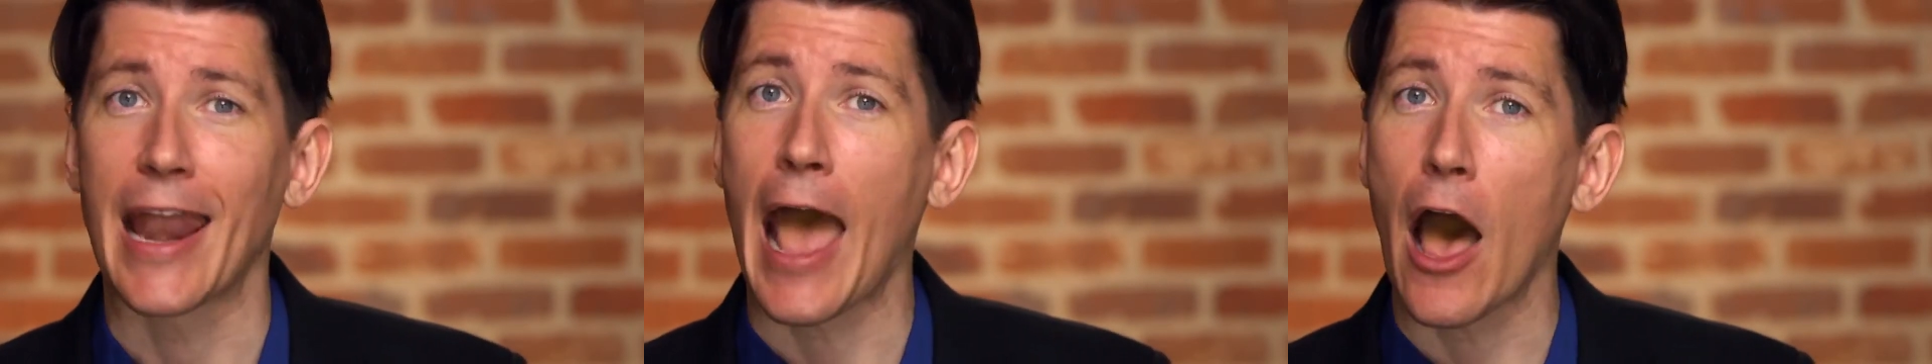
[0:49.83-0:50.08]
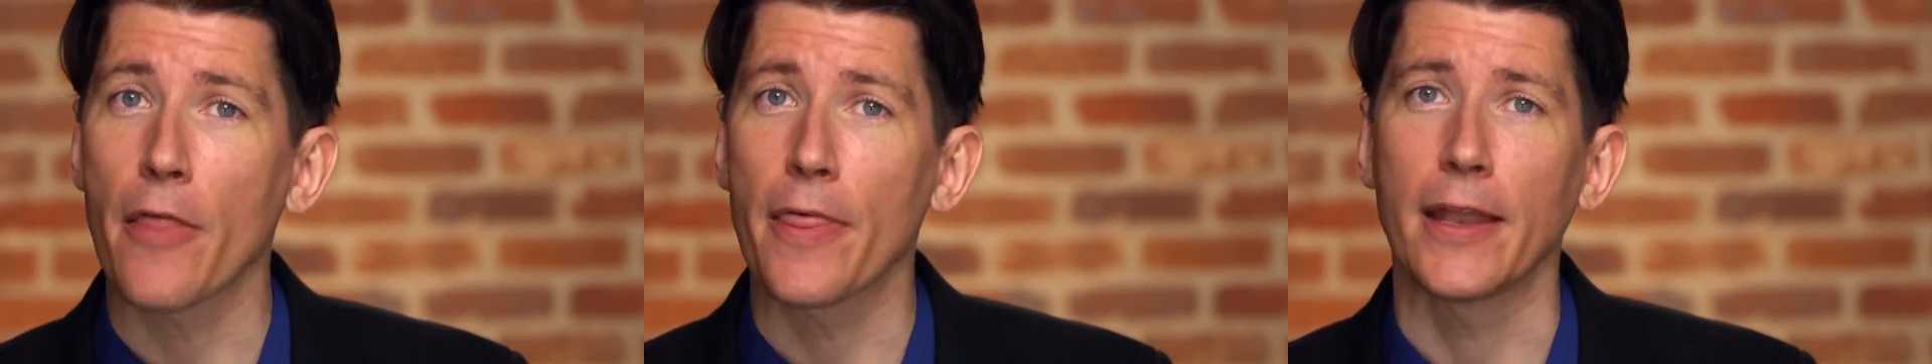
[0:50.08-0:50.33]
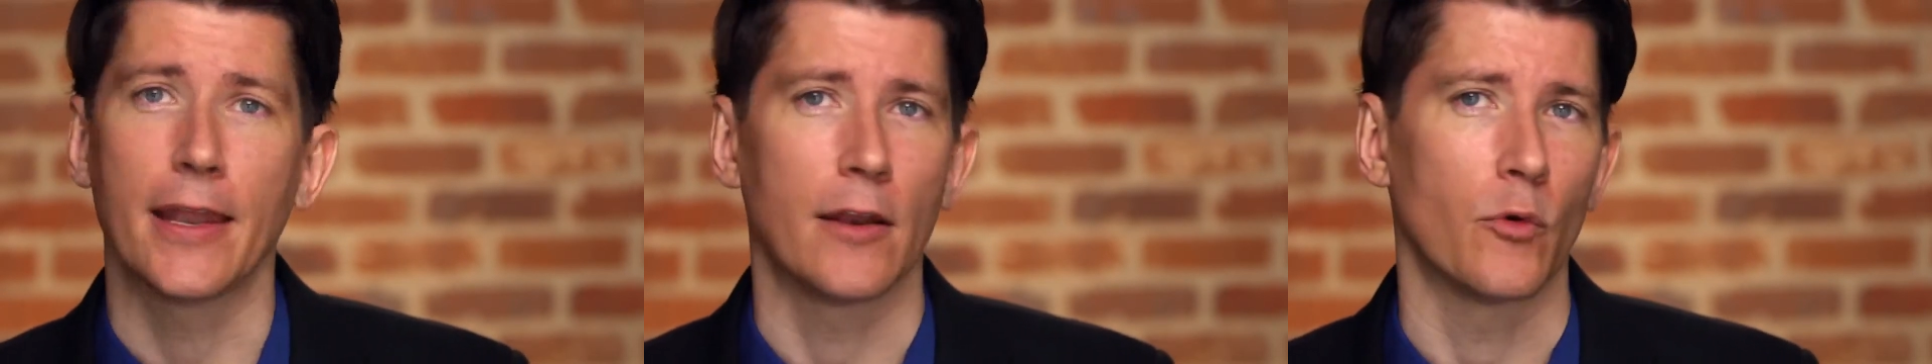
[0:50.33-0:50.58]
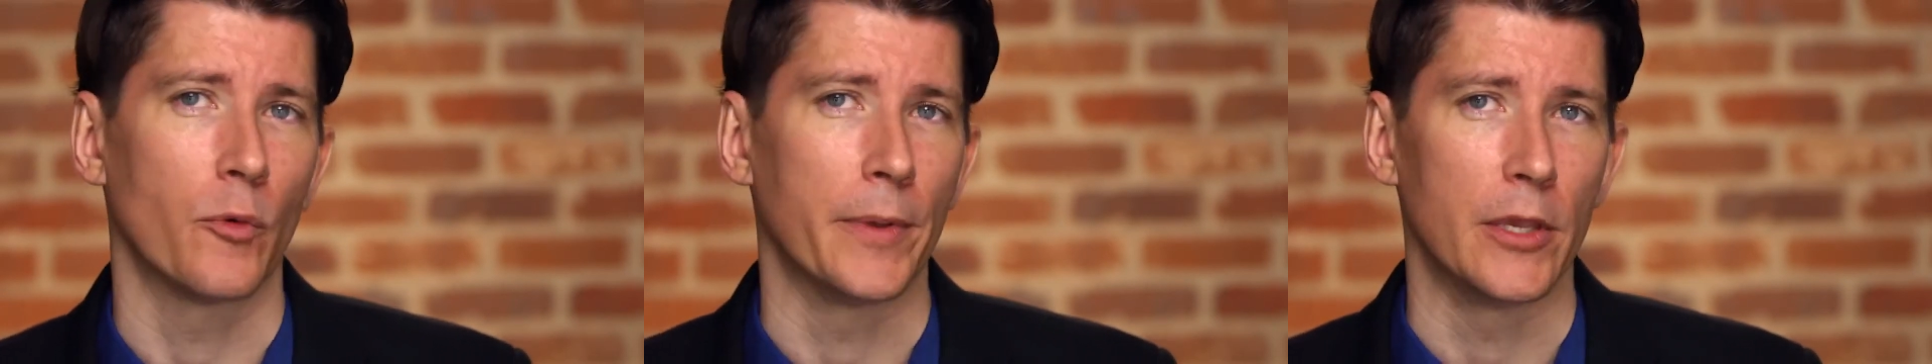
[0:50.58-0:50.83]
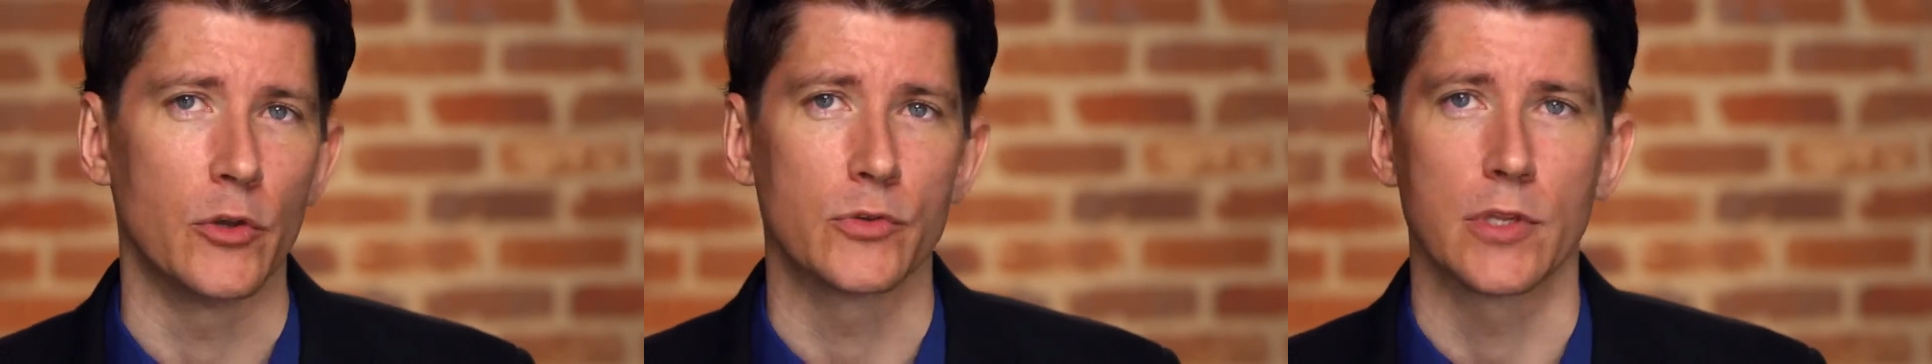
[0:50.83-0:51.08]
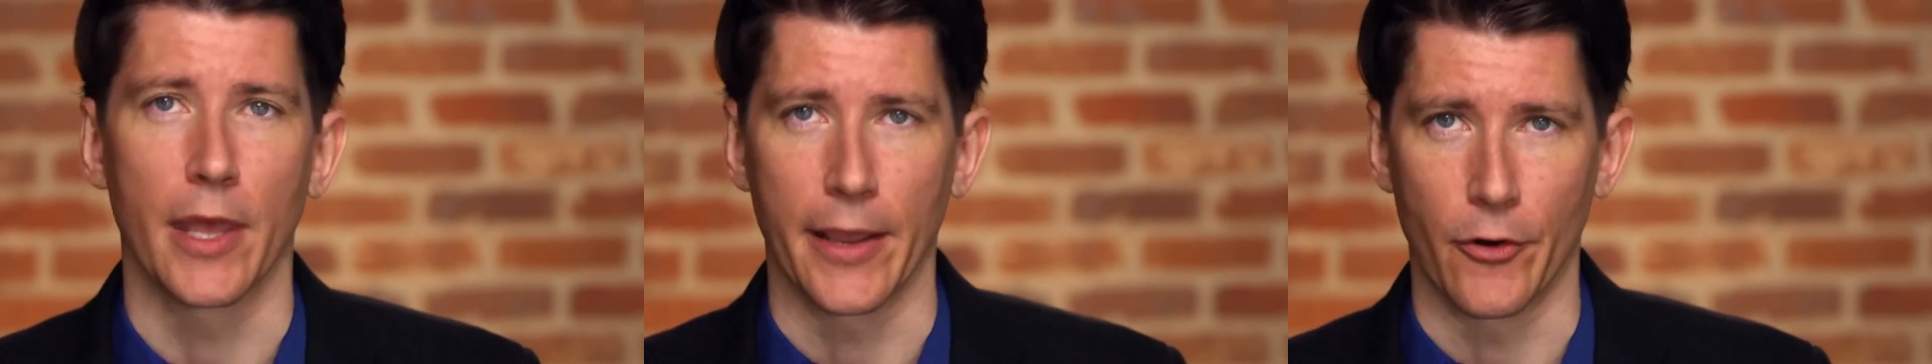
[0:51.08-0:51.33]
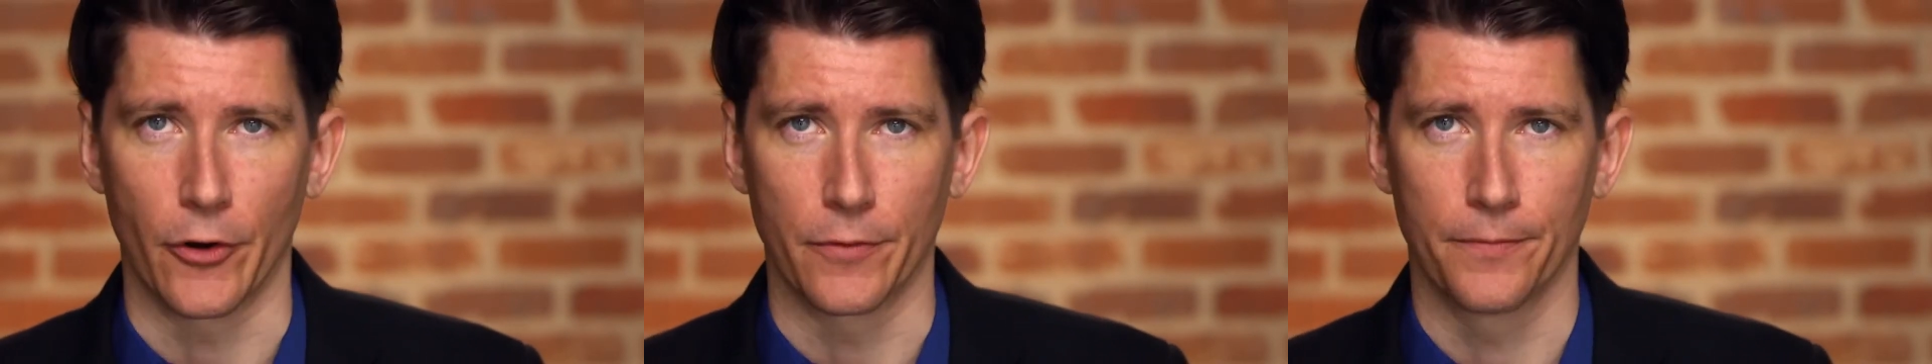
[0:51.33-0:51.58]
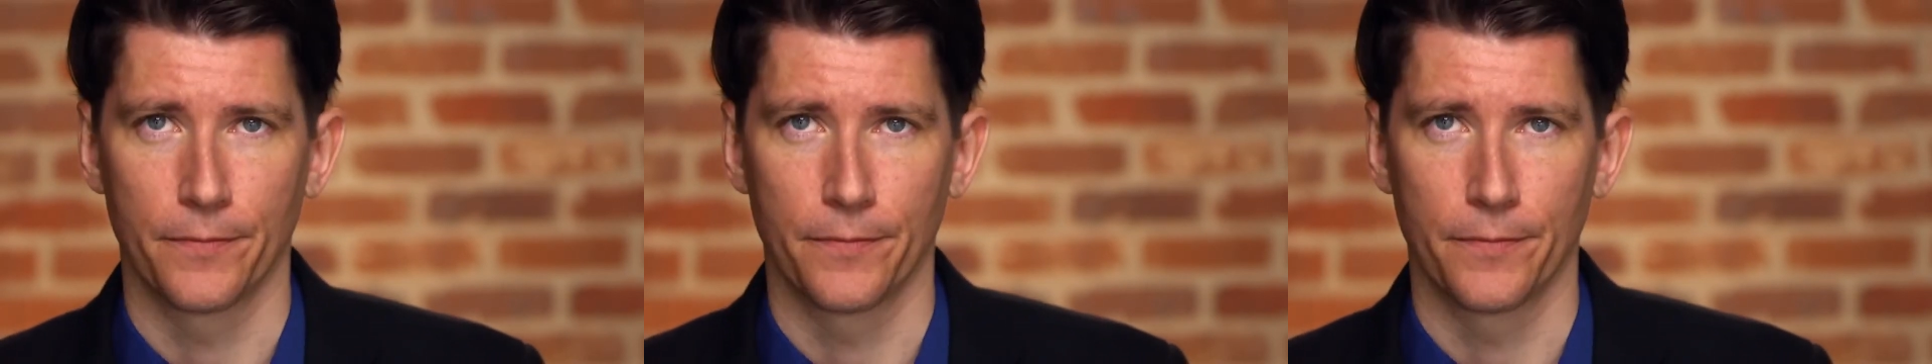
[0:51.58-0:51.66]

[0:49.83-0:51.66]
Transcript: and how that data will be used later.